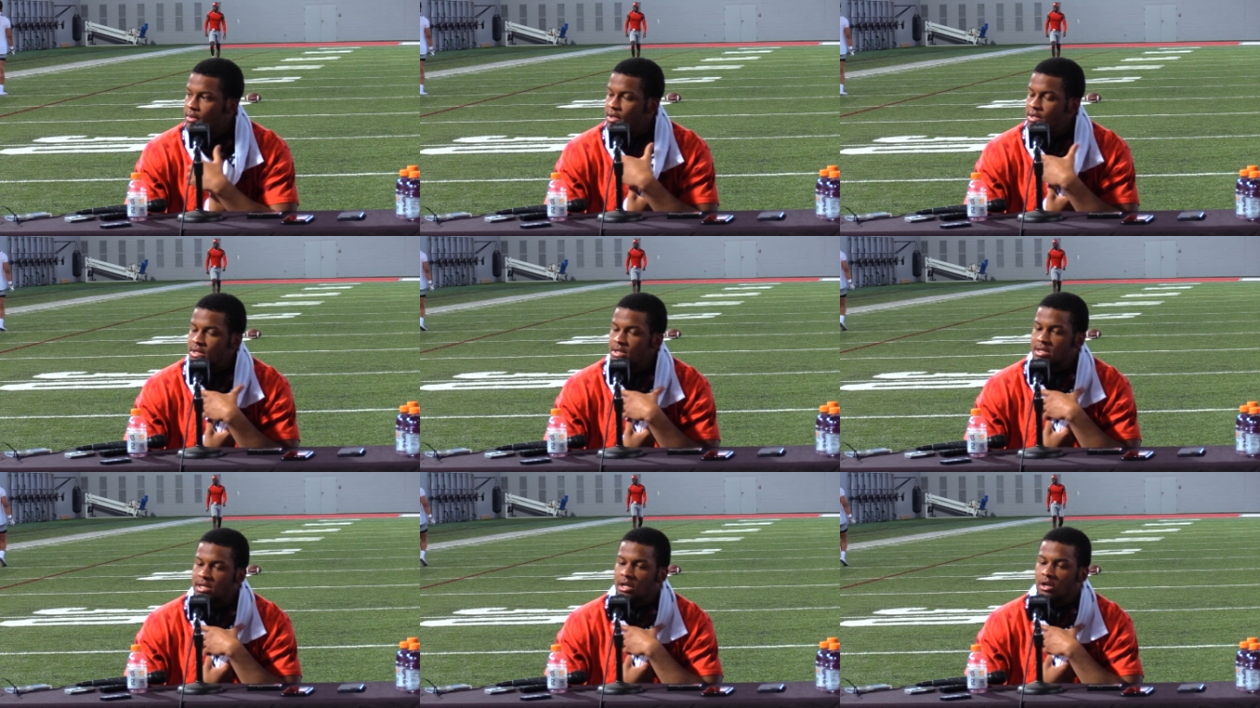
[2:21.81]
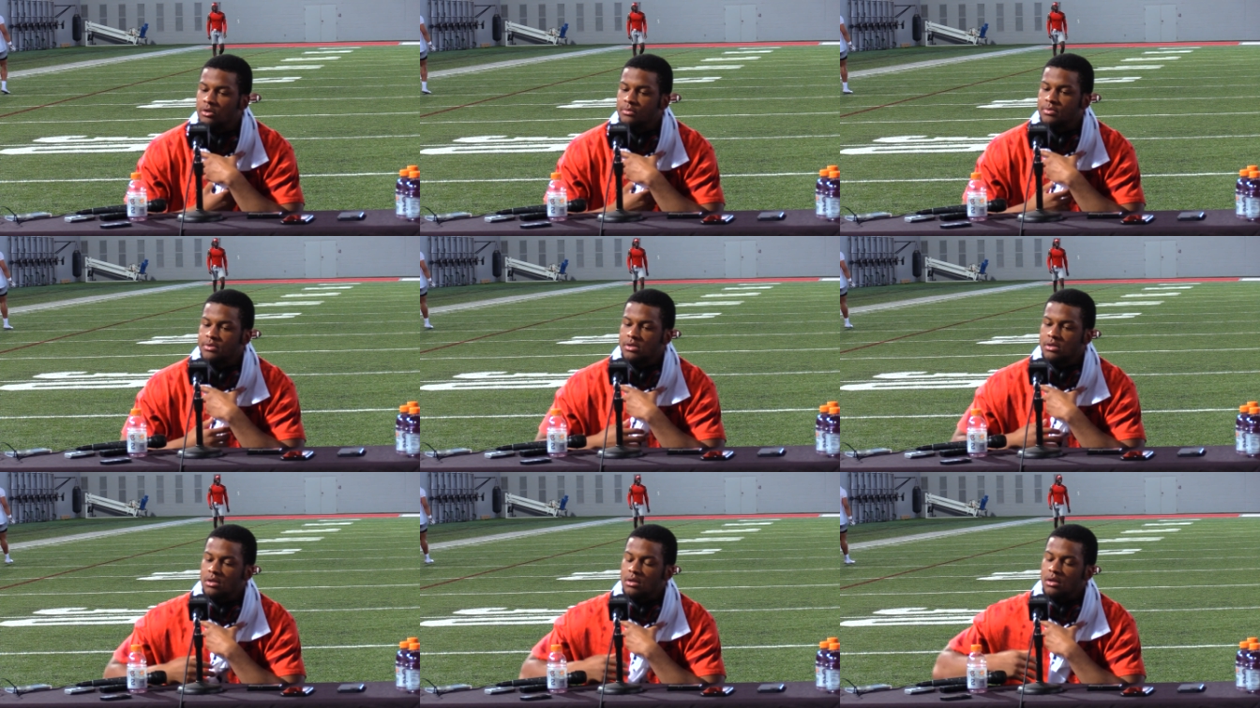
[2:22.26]
It just
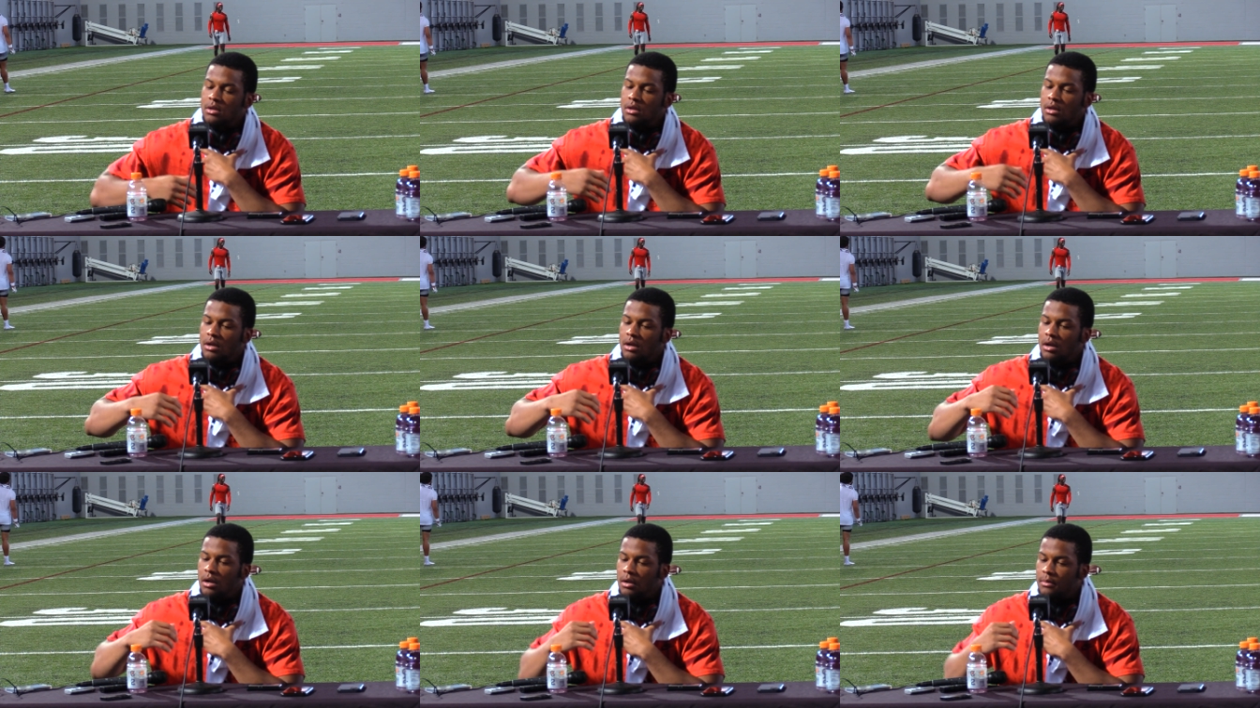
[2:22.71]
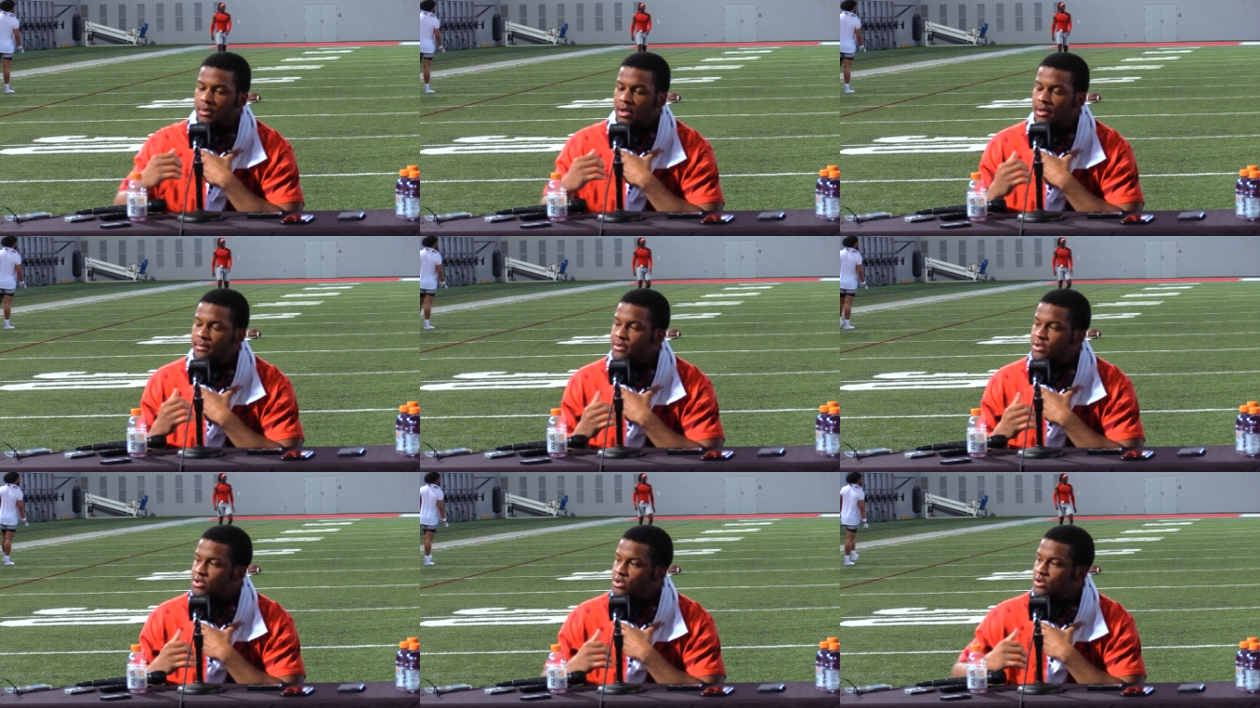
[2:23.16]
helps
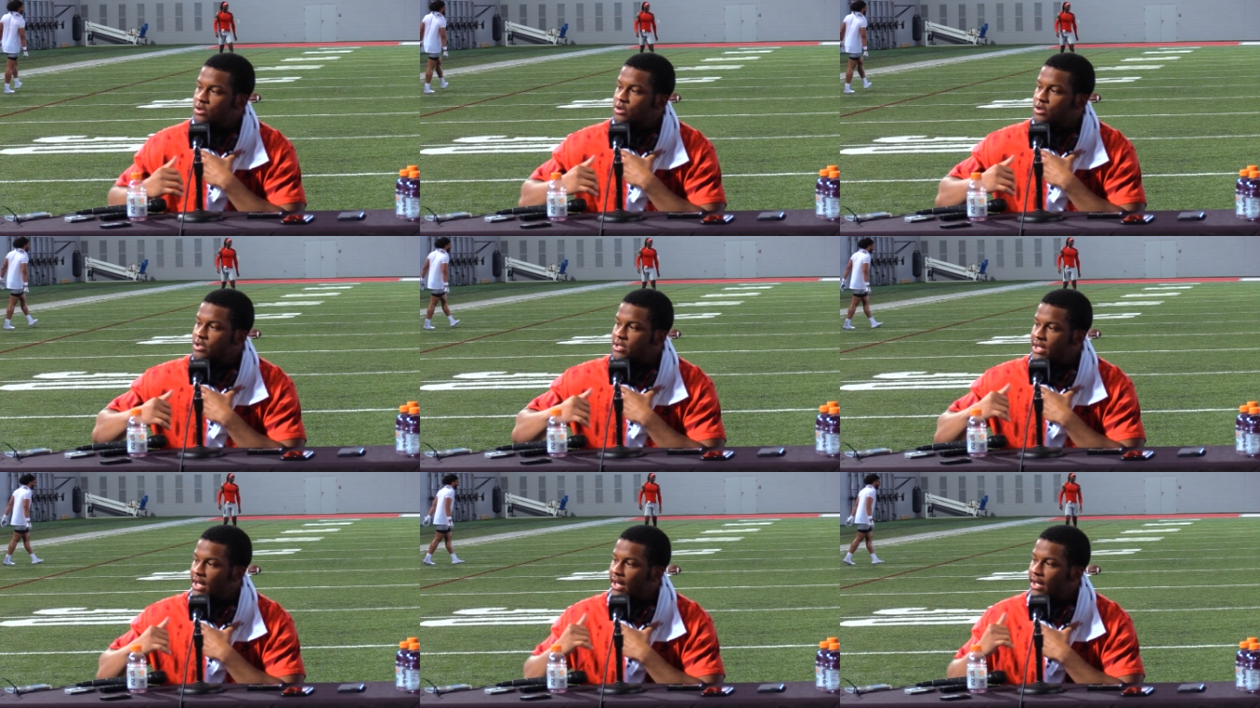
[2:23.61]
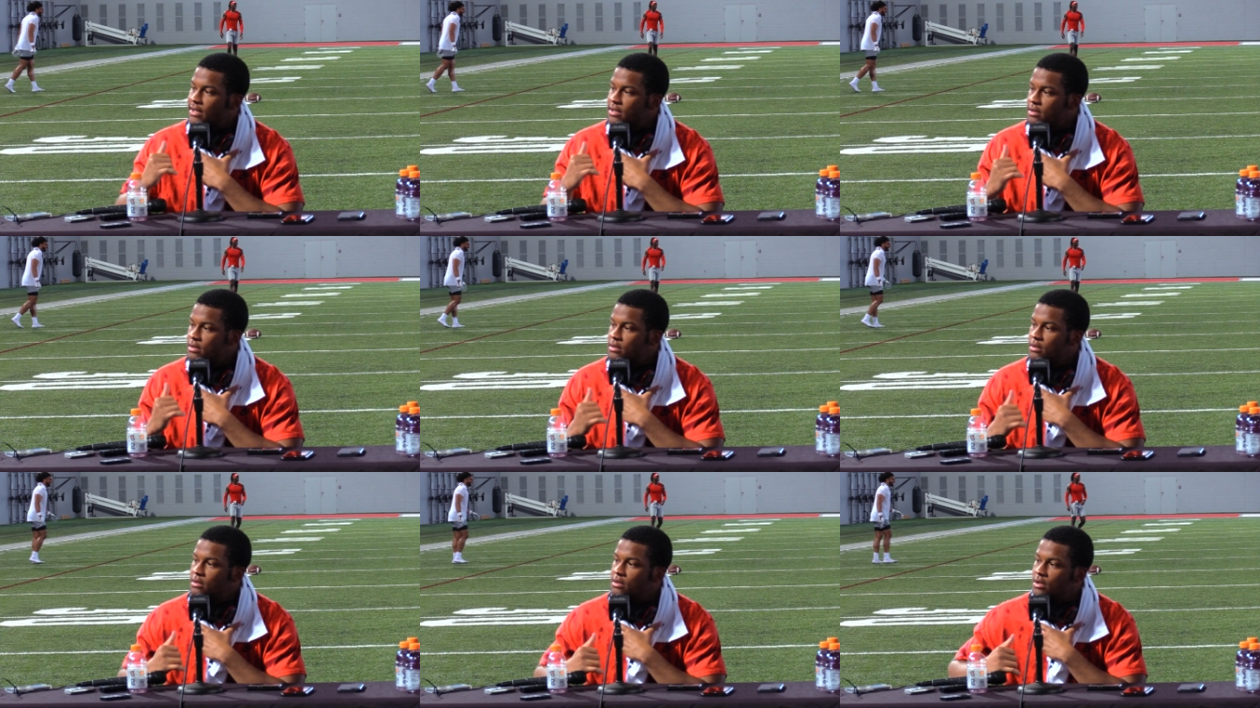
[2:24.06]
keep the shoulder
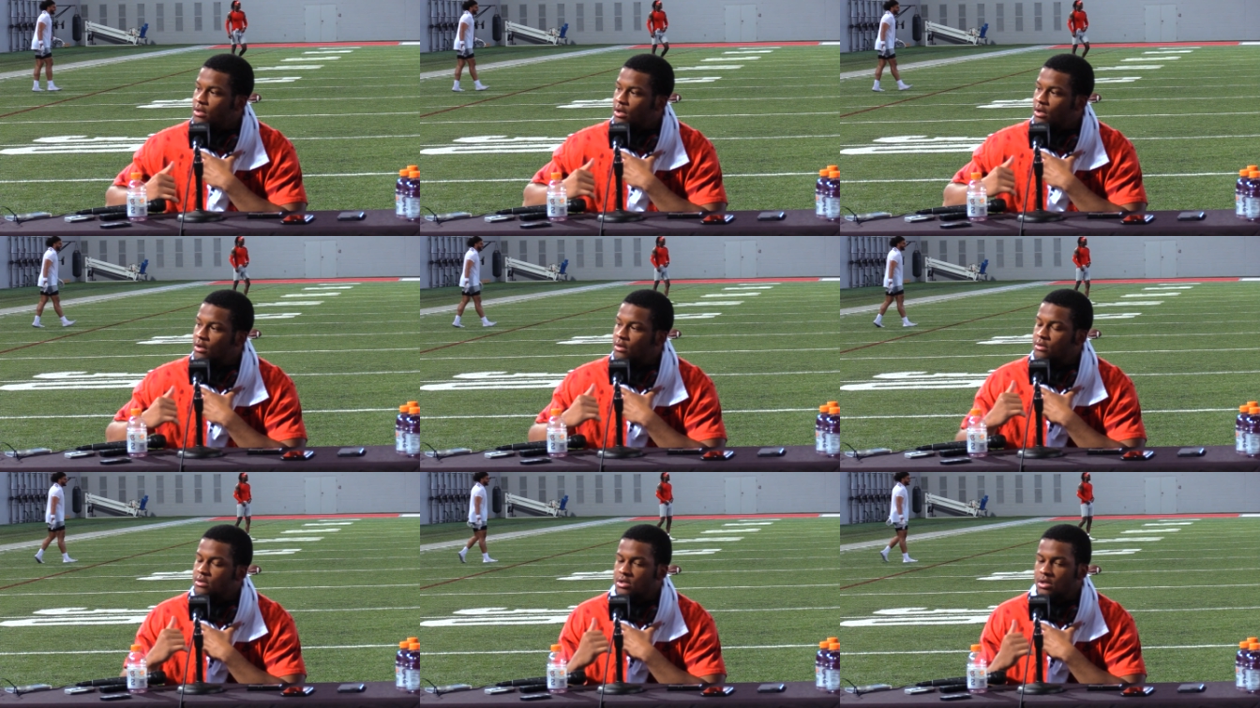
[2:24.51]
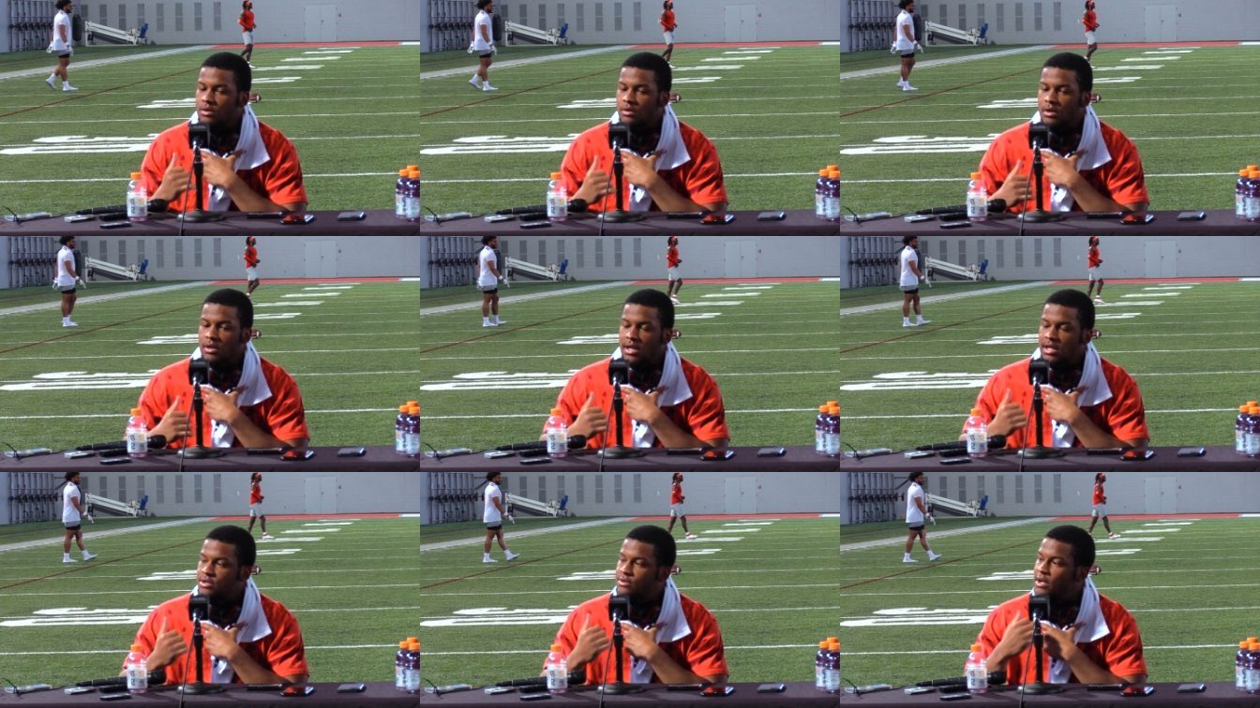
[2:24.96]
intact, you know?
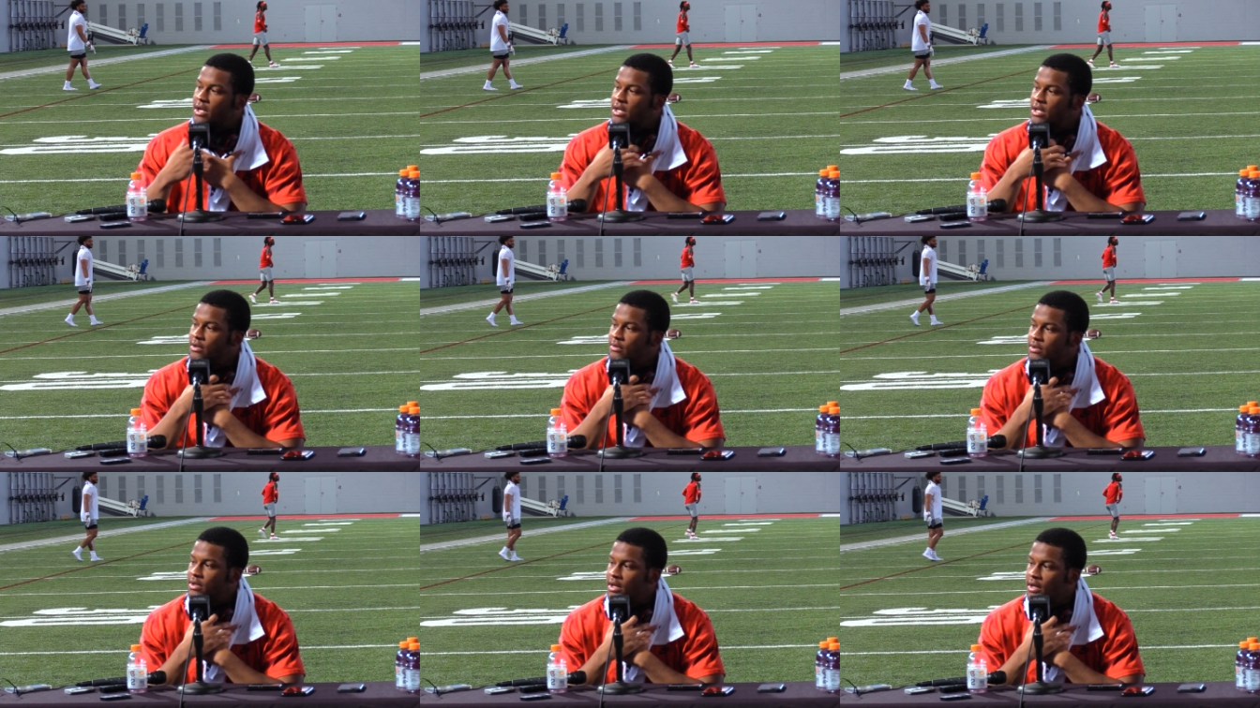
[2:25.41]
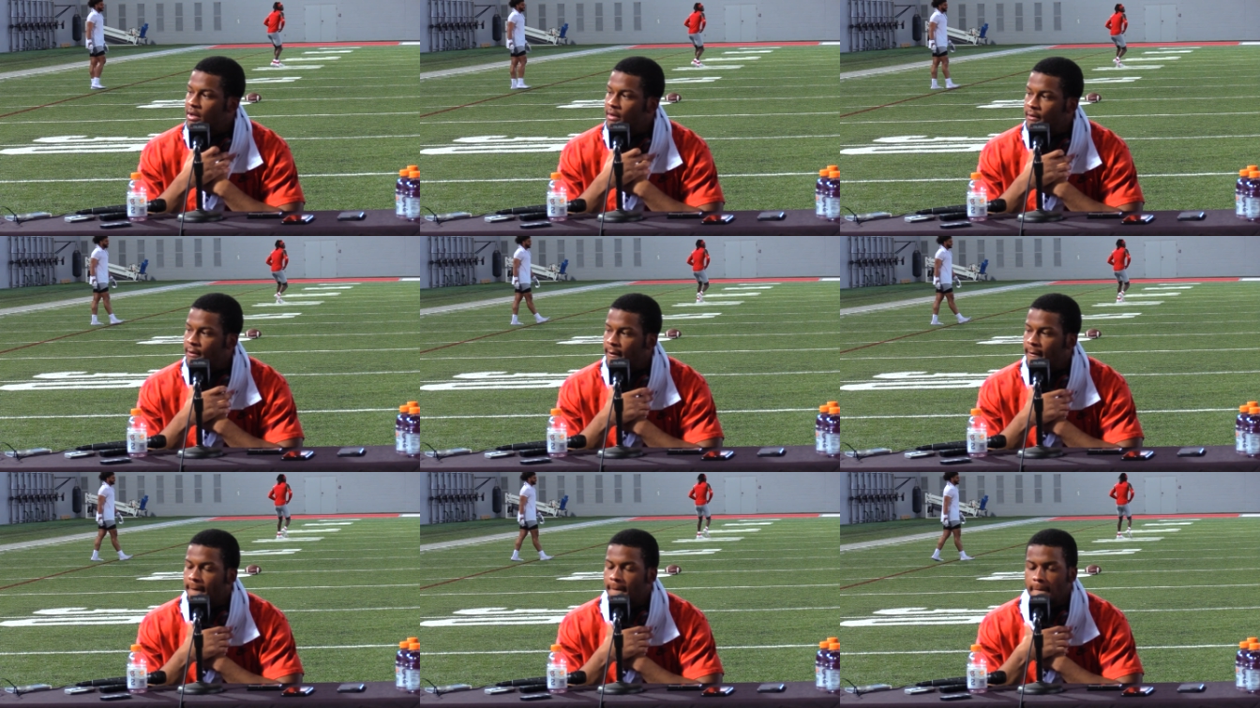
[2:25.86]
So that's what I did with
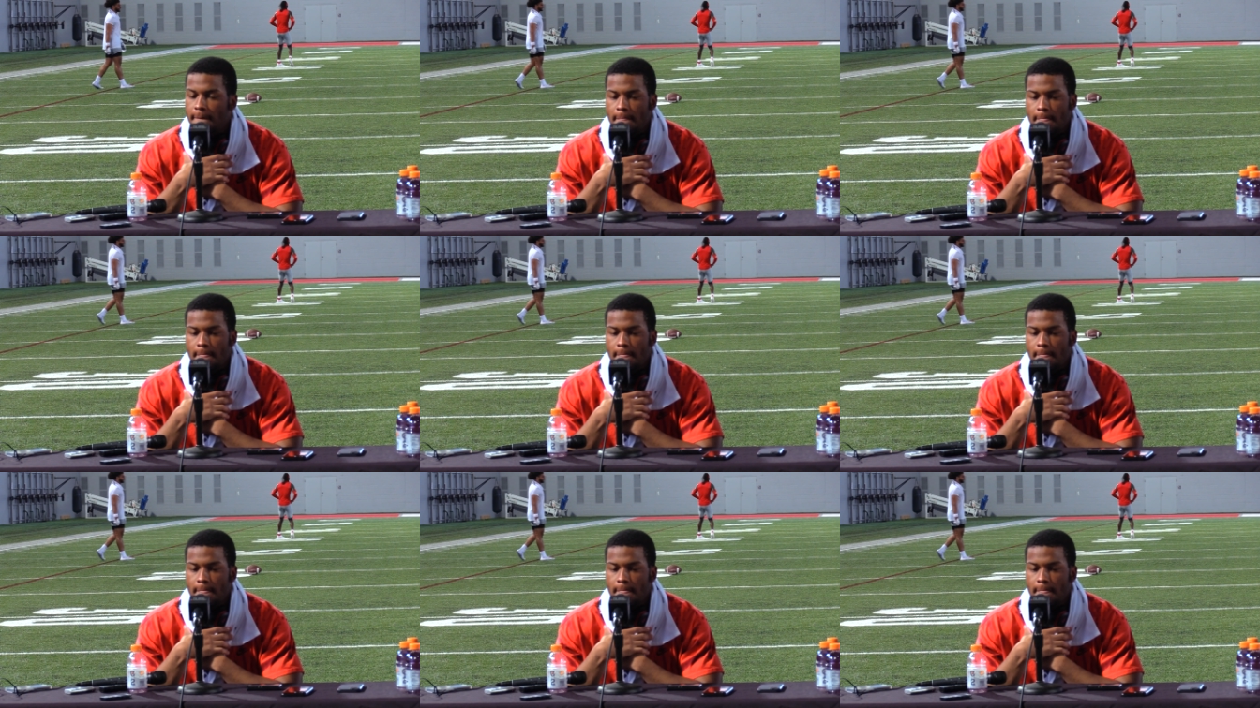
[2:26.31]
that. Yeah.